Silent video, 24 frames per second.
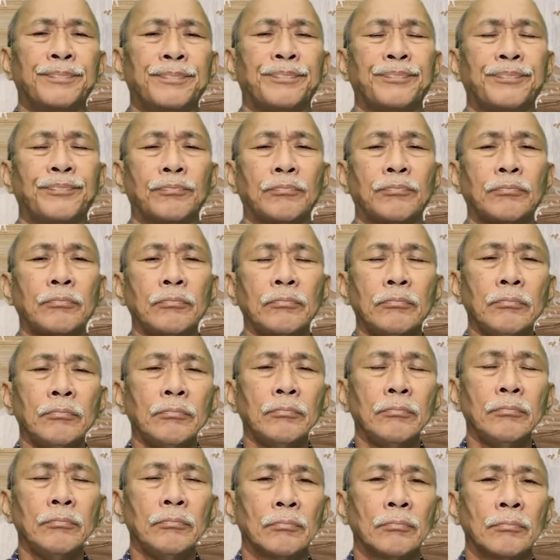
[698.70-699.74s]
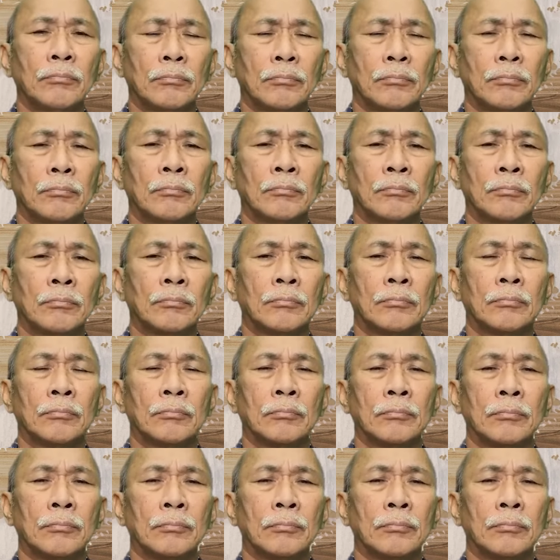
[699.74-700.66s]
(silence)